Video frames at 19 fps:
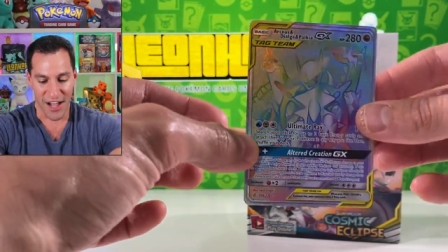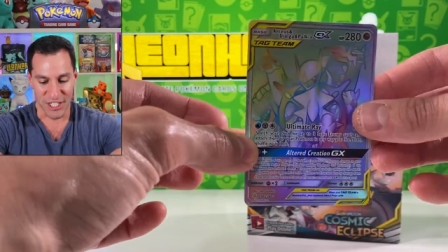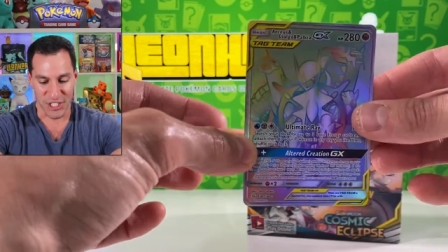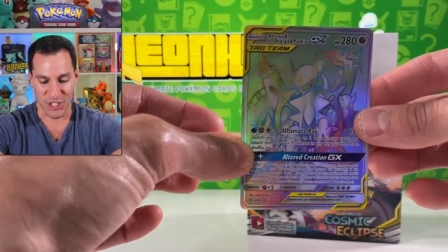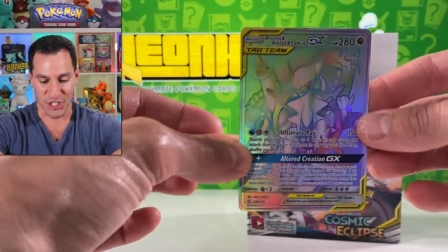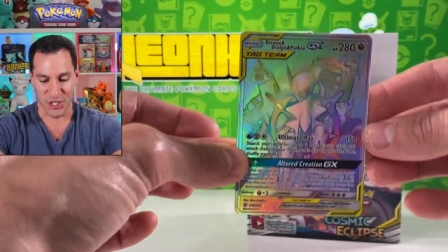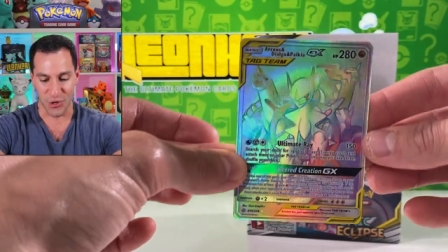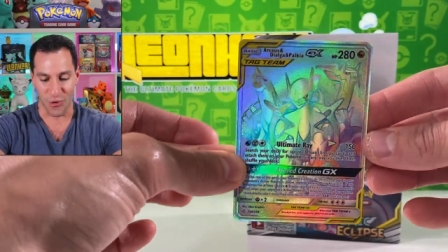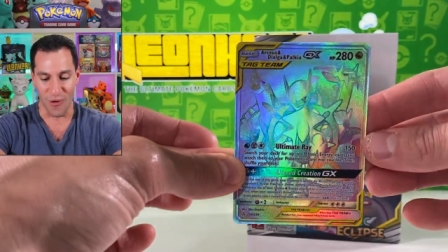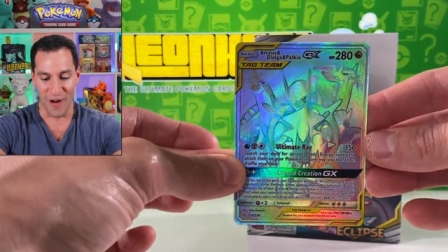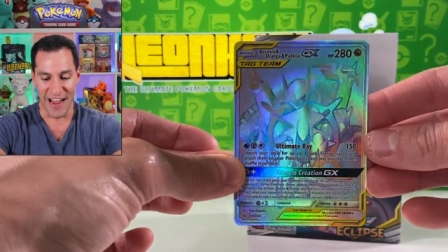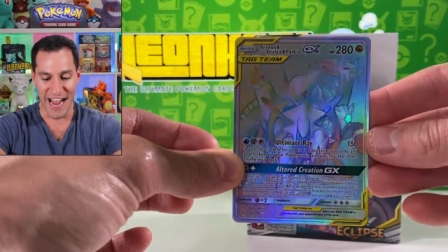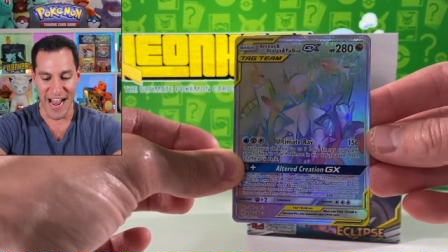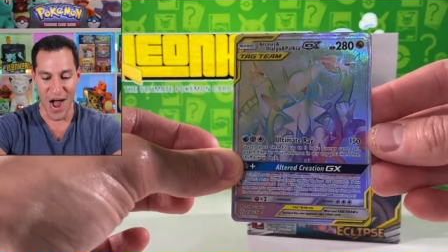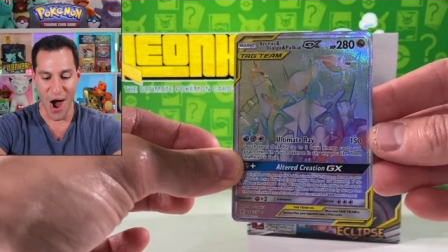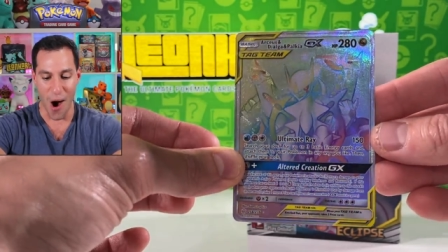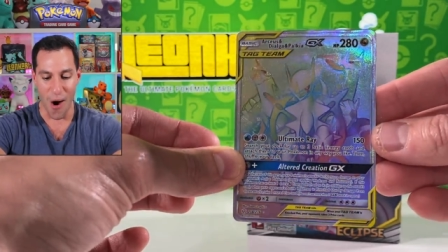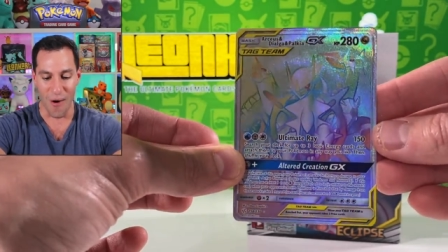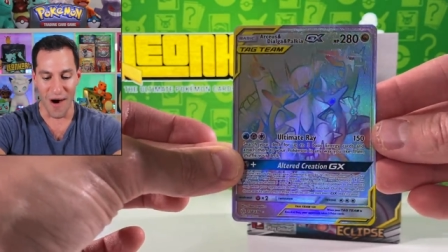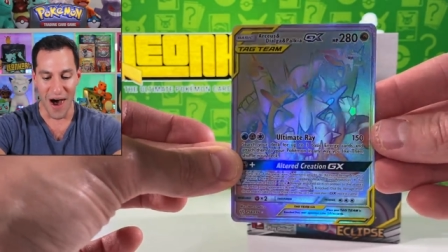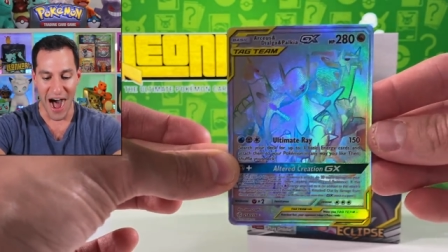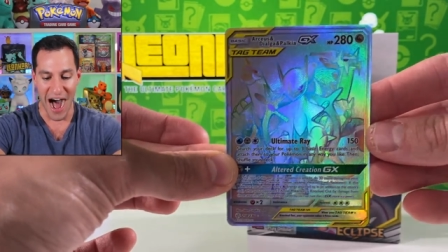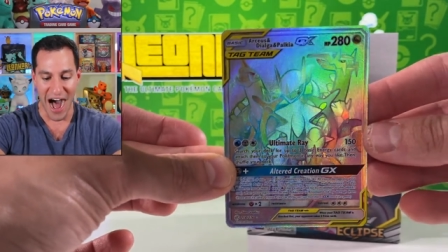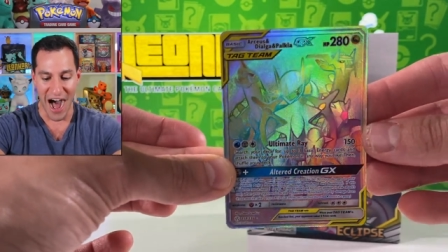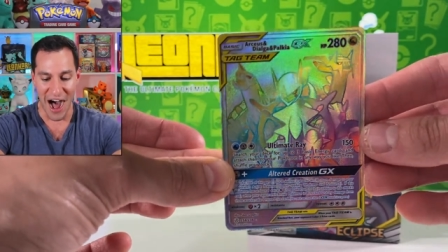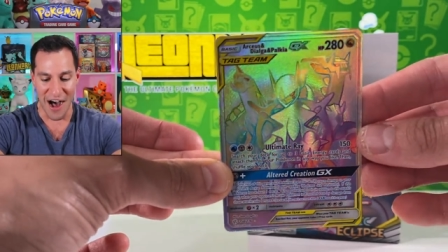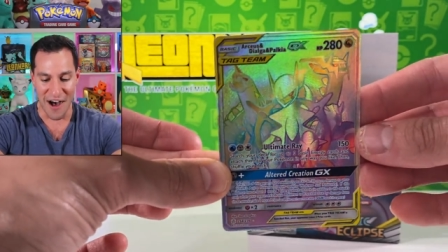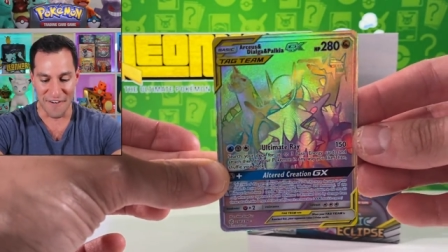trio
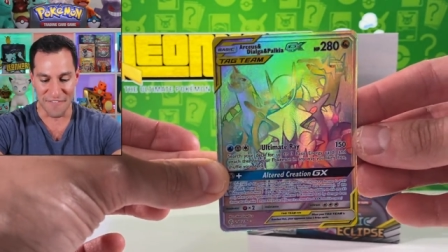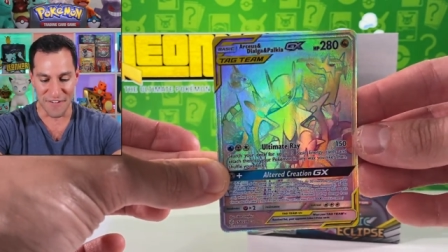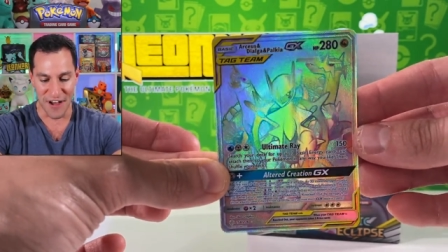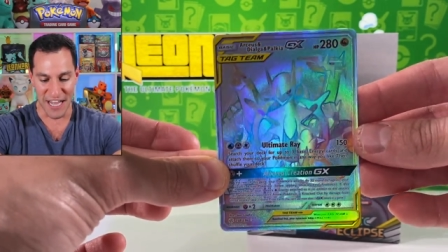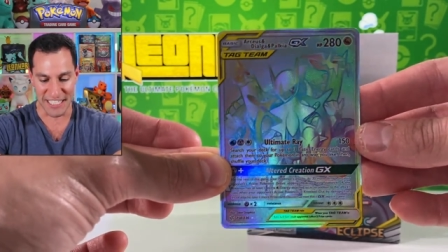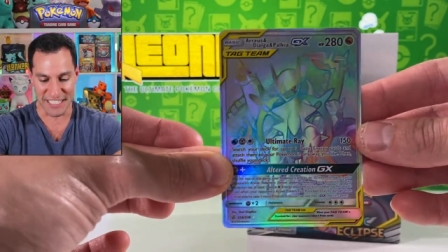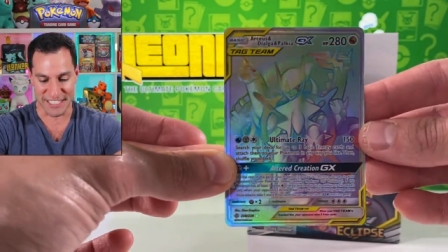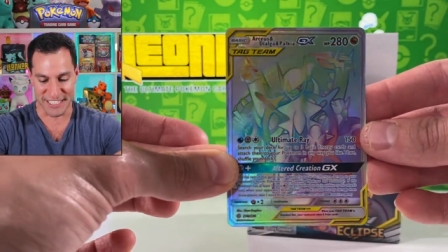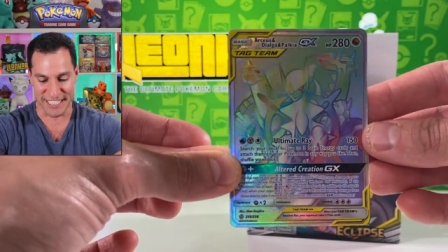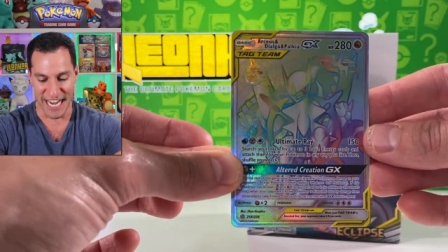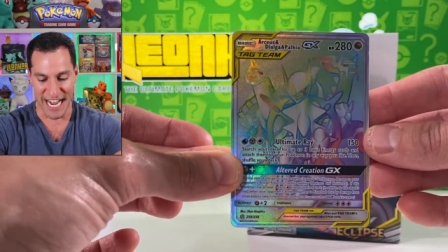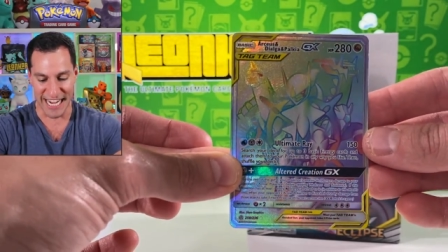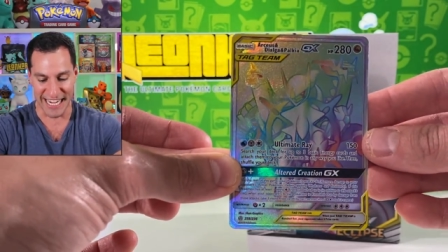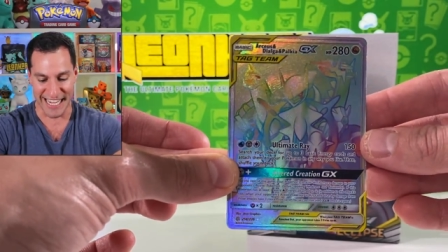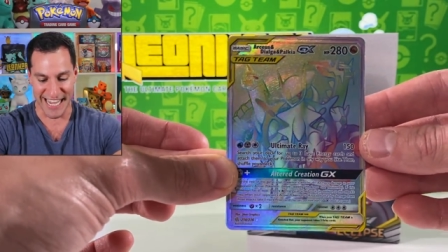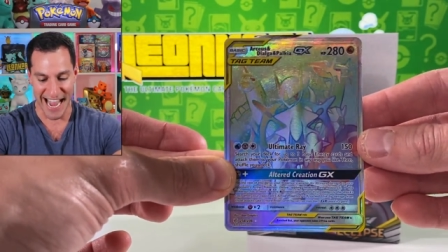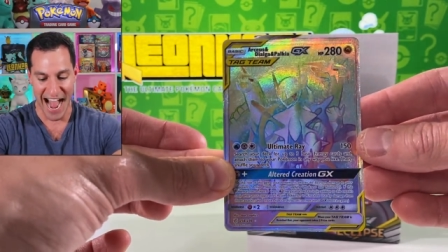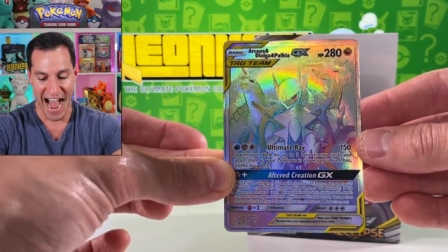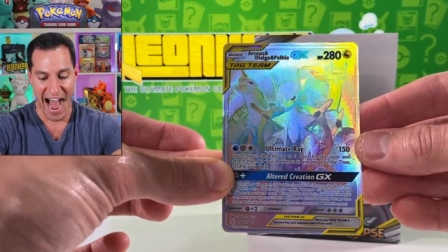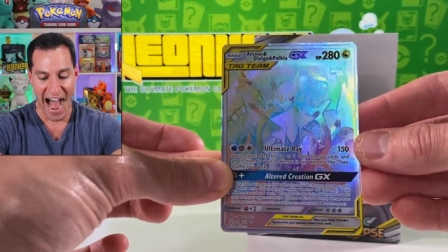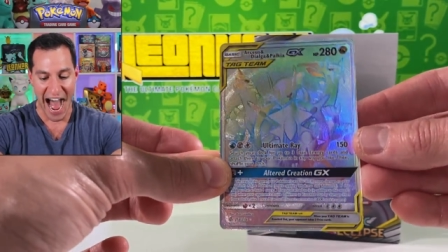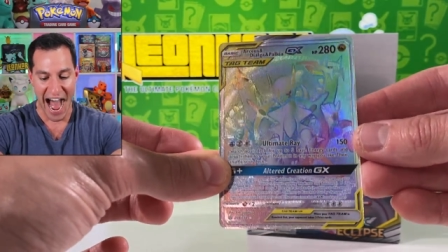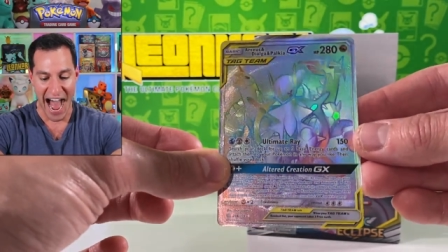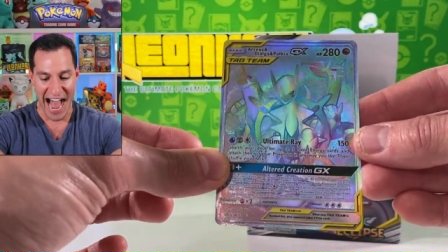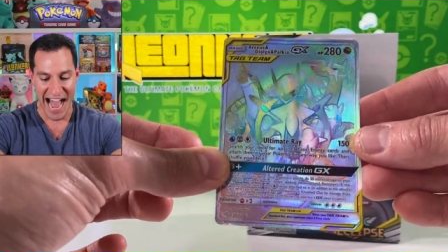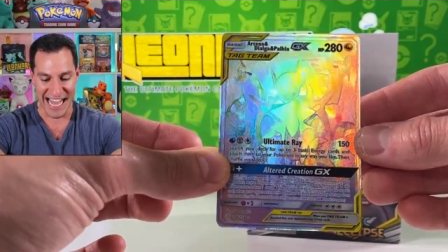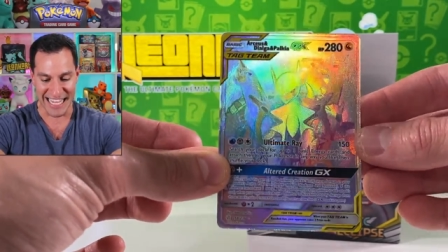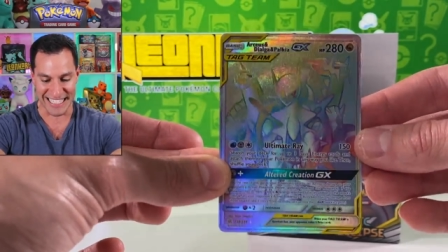of the
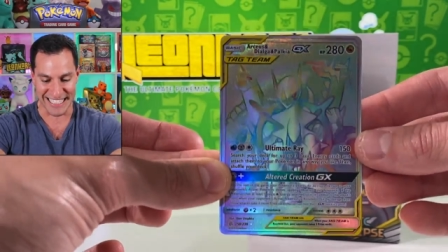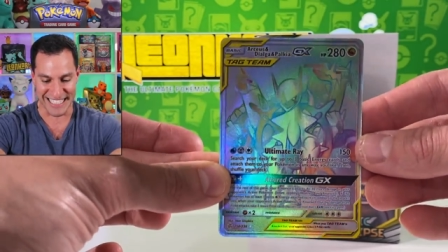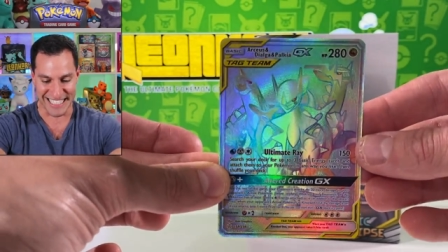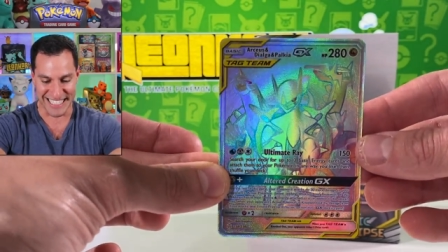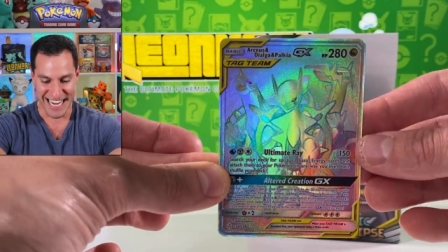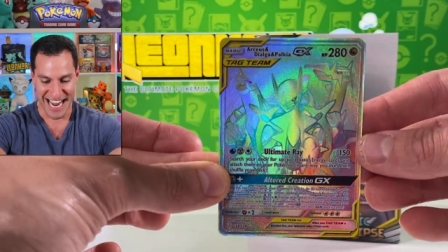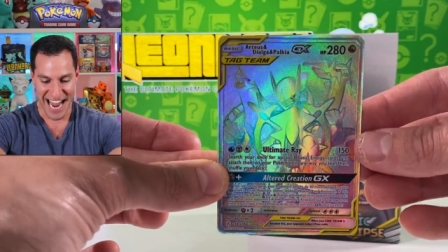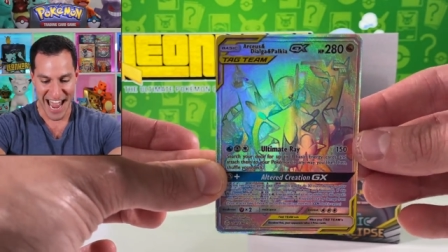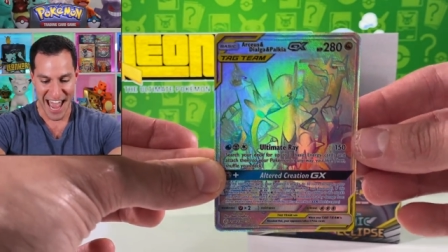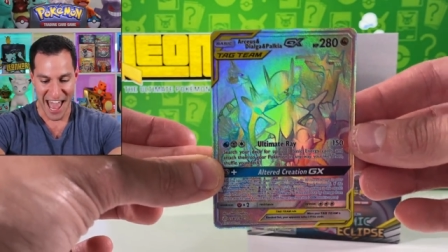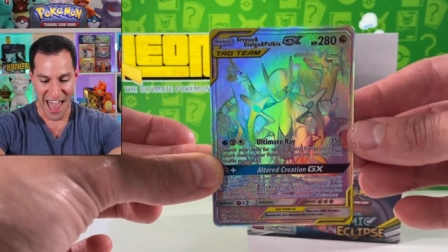gods.